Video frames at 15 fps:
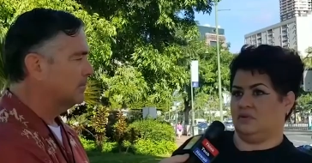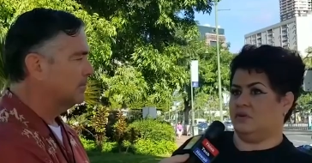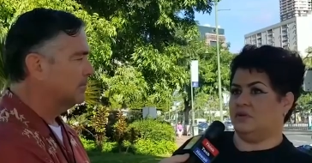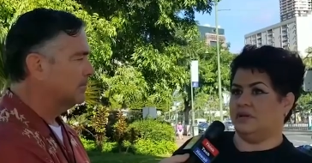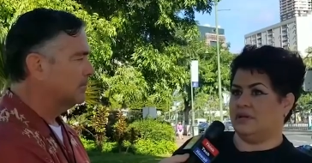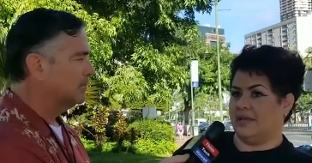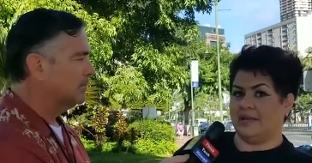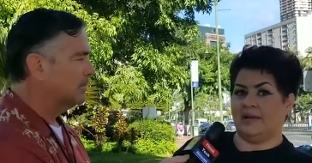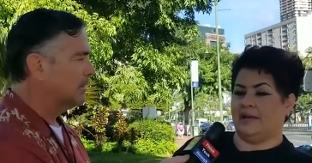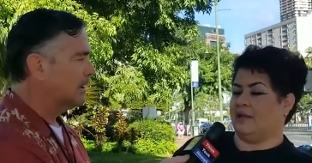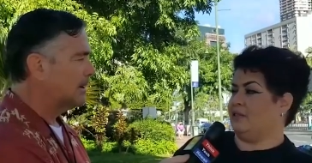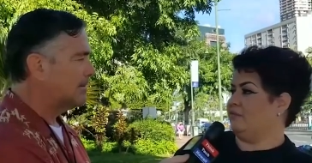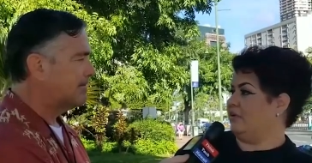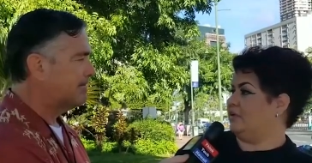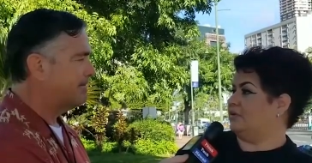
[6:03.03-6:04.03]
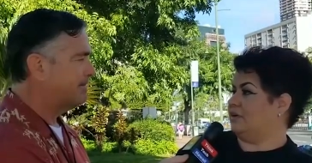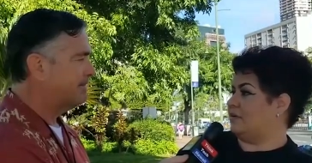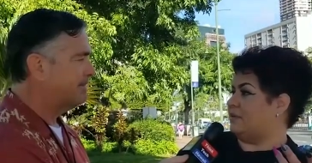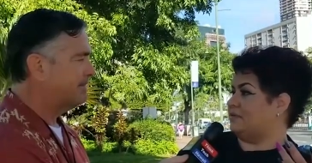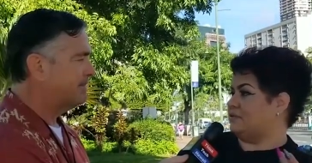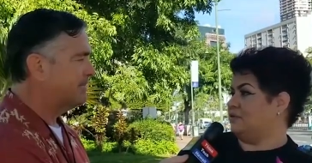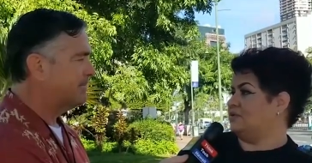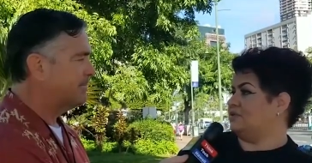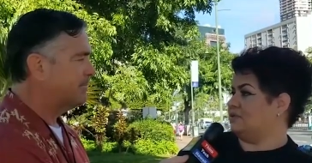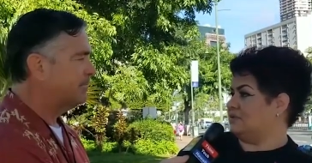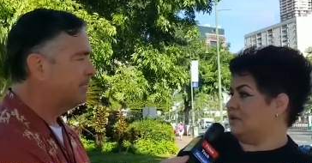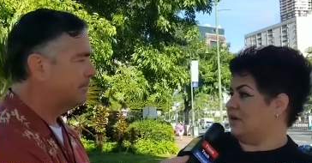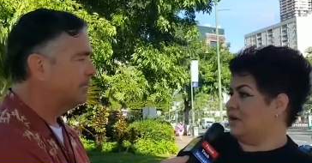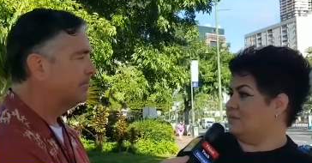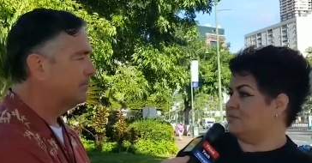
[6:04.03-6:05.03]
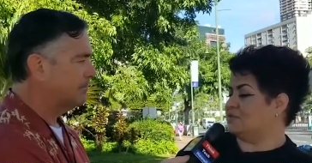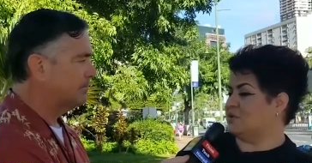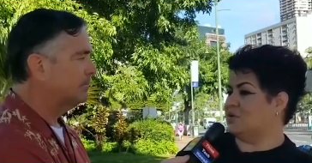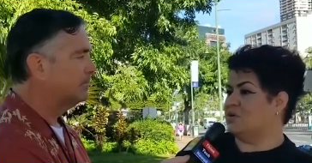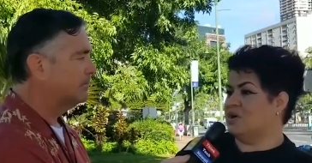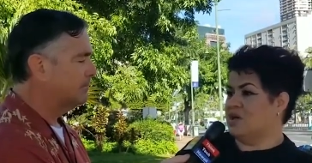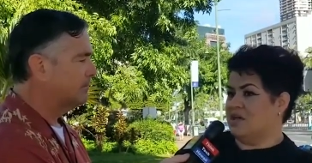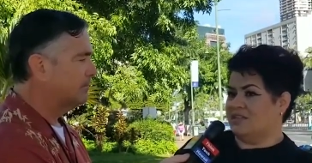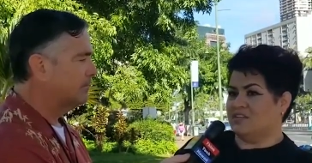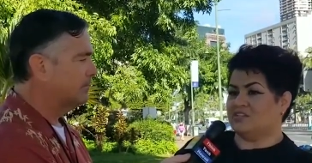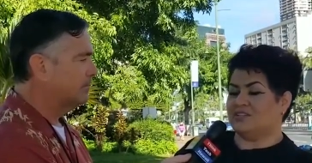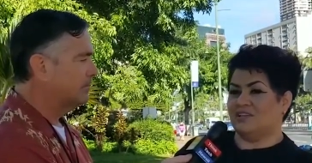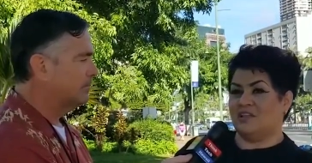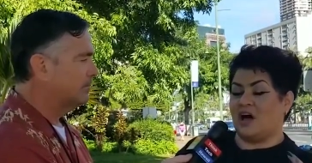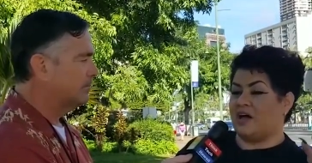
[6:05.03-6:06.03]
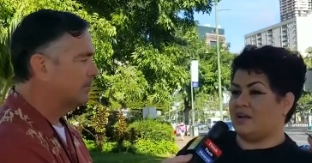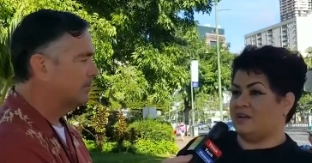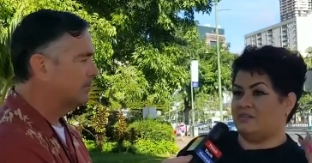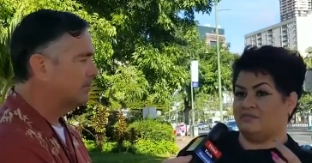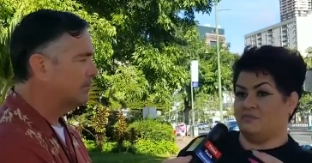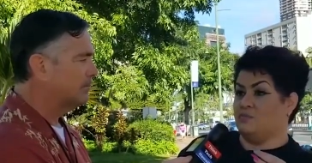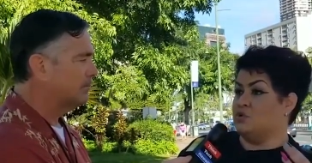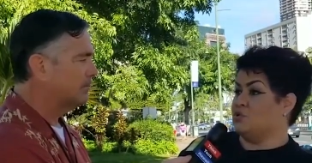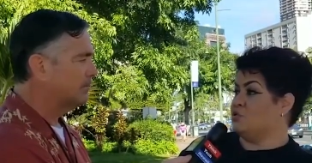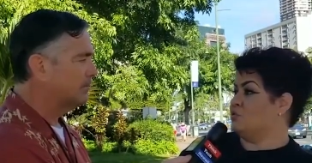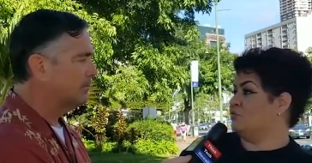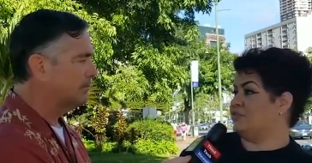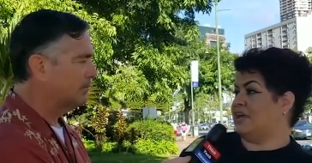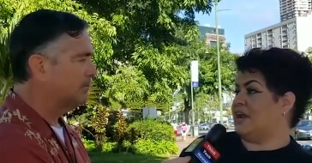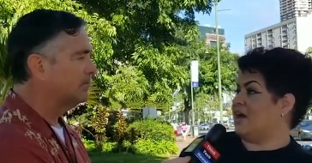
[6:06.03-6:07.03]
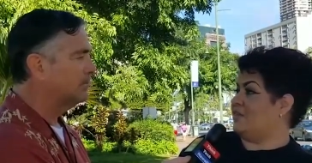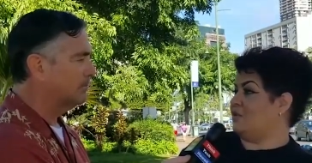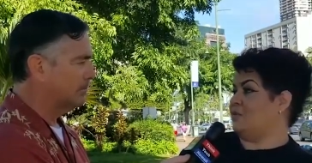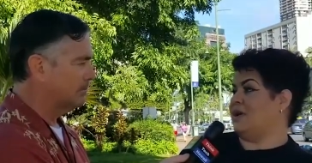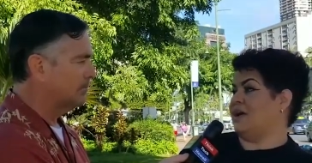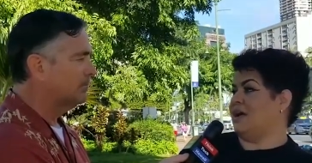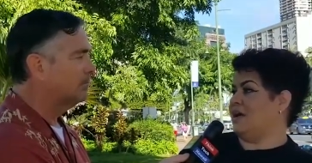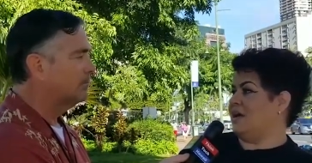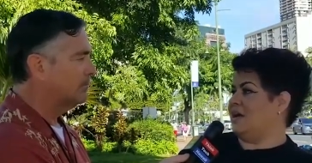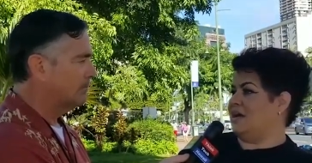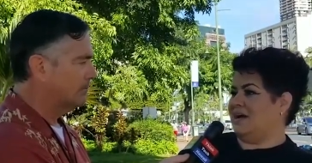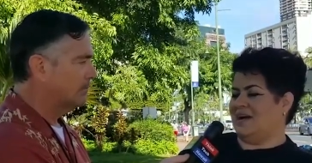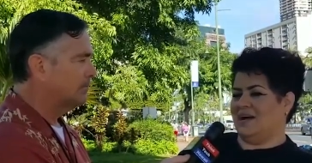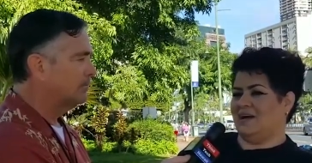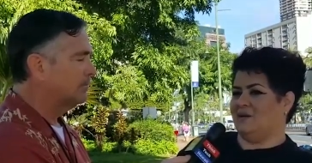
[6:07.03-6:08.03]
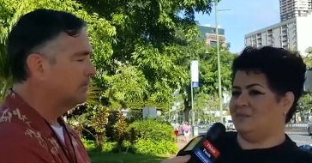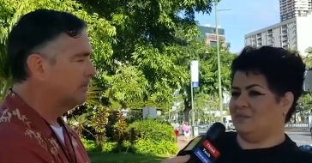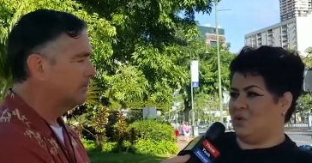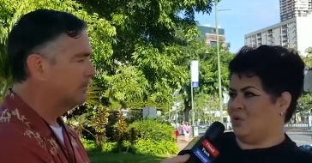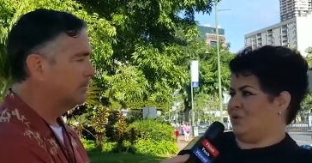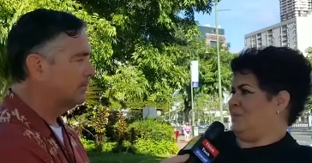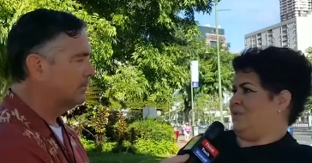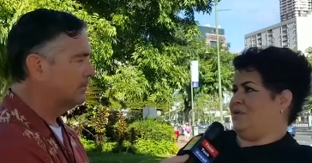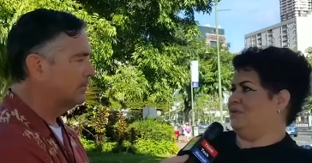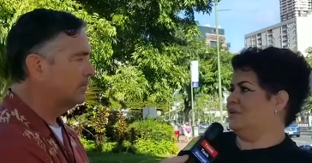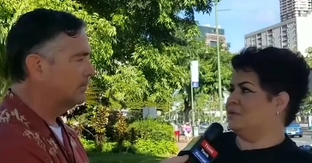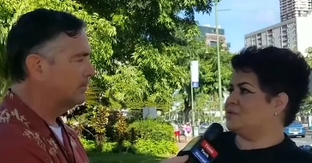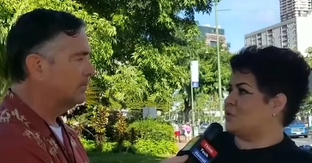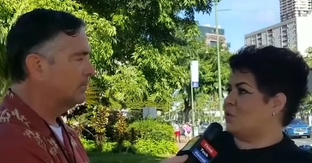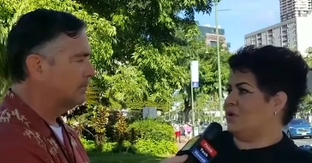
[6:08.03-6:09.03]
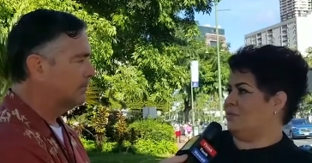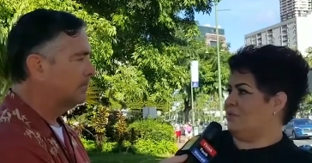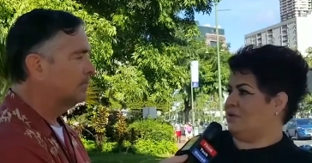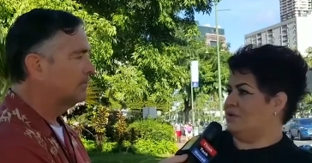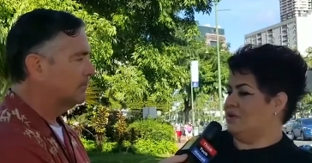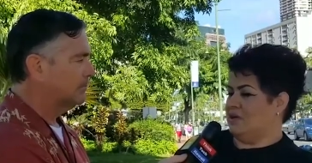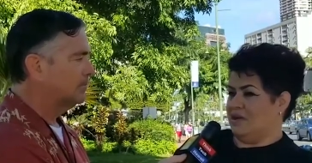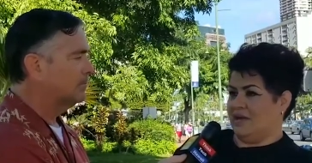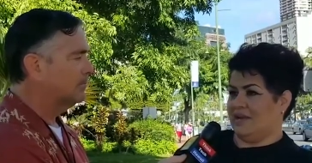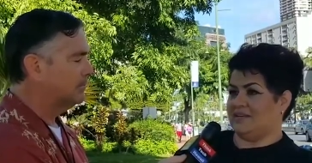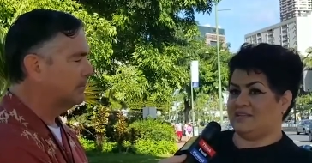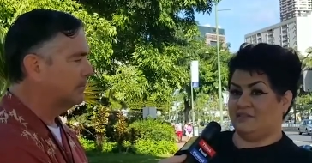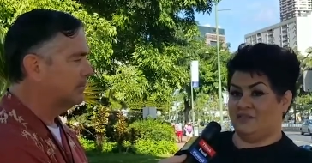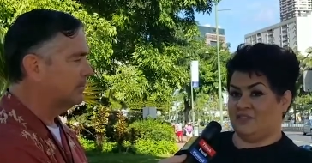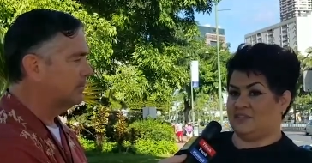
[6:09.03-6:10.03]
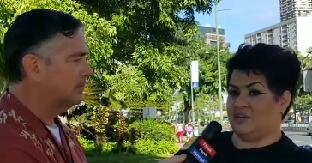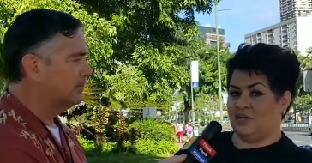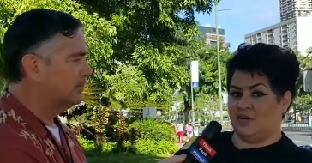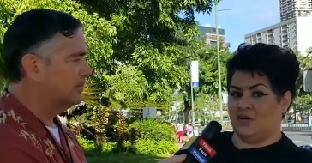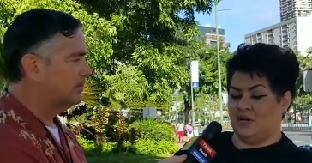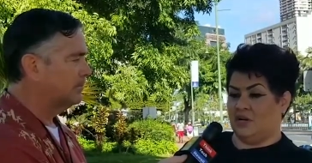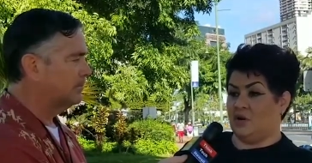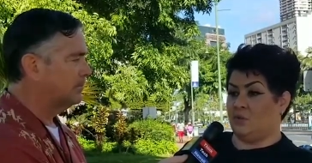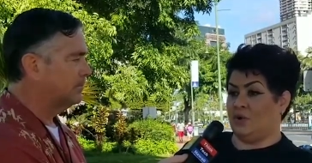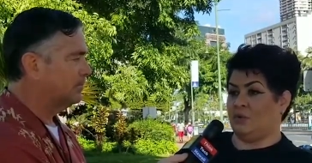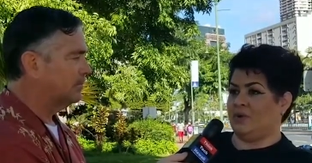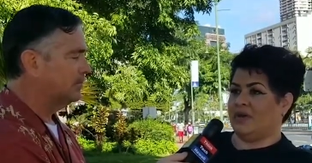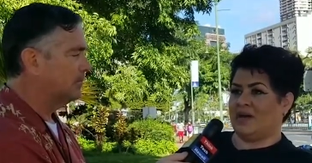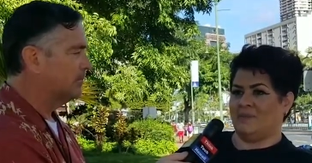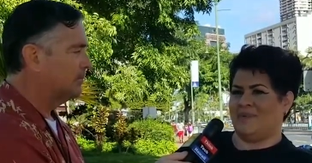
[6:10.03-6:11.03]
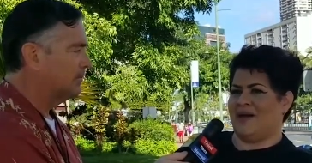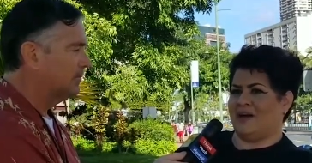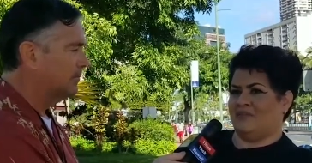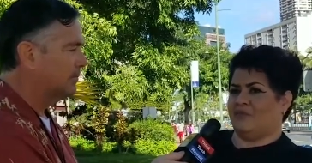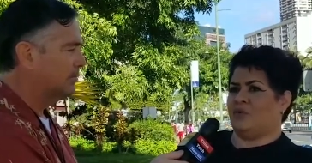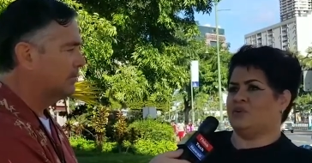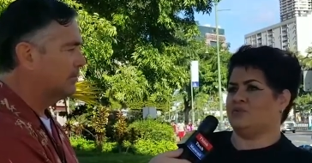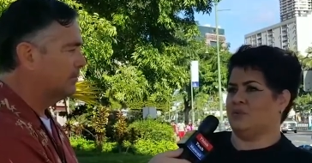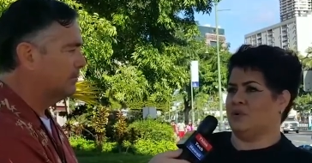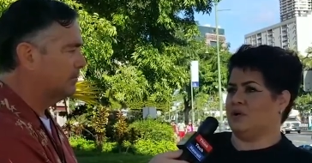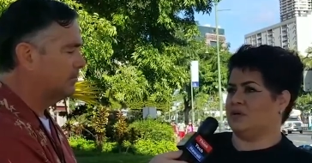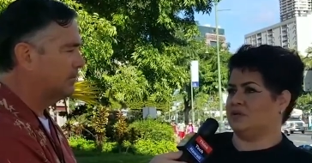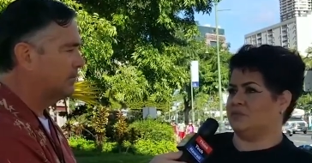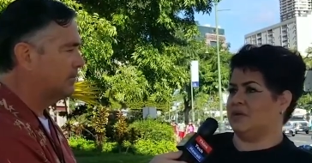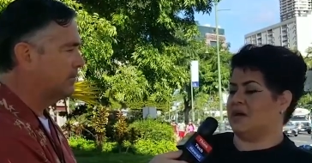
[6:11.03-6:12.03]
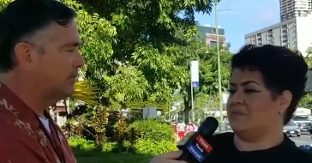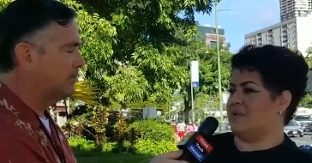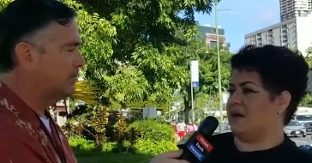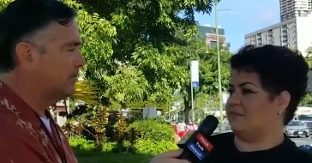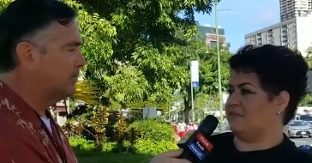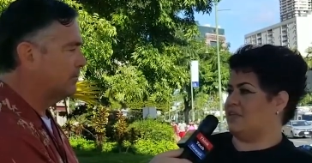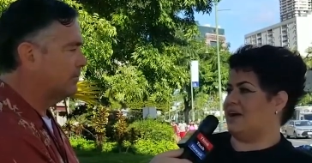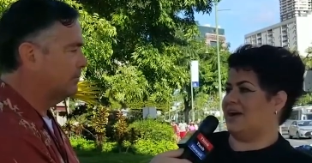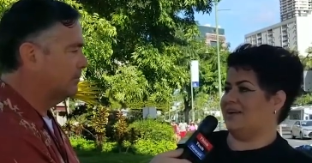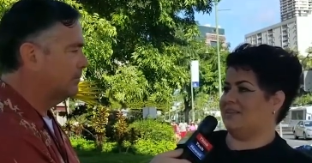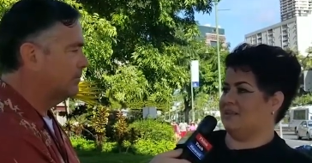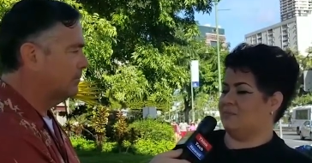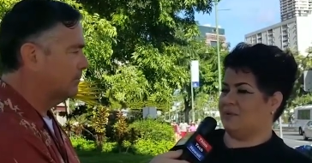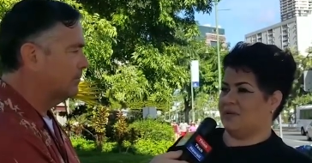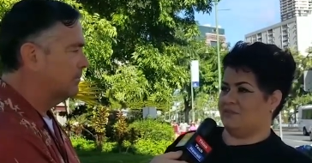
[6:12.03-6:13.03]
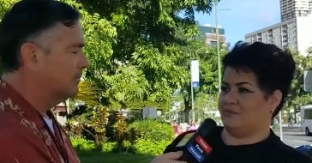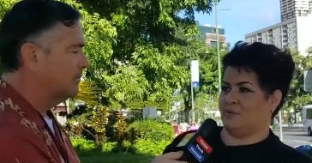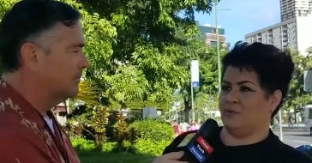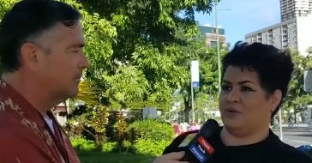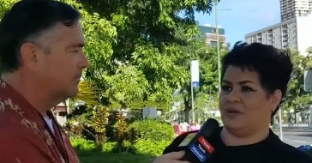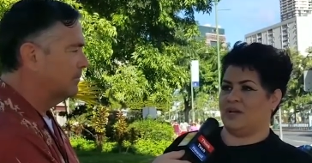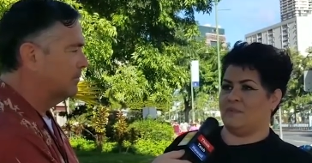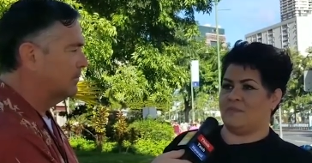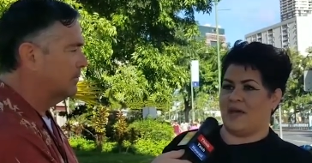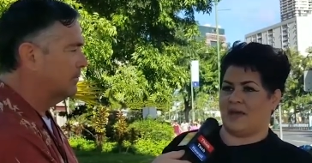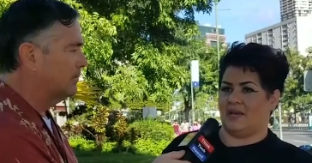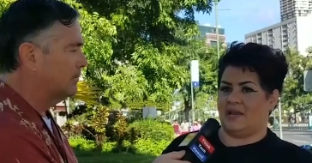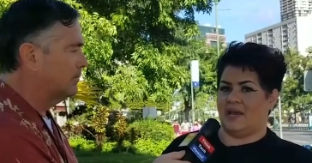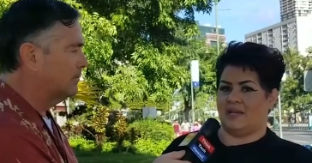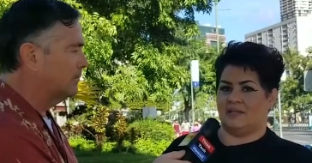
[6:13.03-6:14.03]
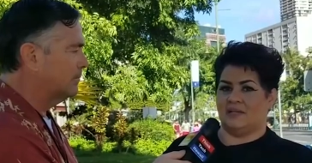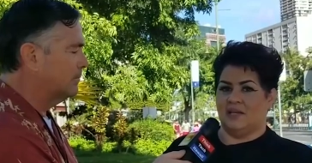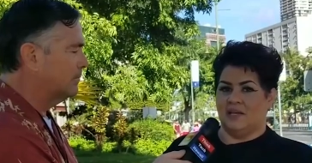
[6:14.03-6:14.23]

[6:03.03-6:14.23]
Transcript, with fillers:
Speaker 1: couldn't get an elevator to come up to us. So just a lot of move, get out of the way, horrible. It was horrible. And as a visitor, you know, will we come back? Of course we will, because we come back for the island. But if we were to come back and had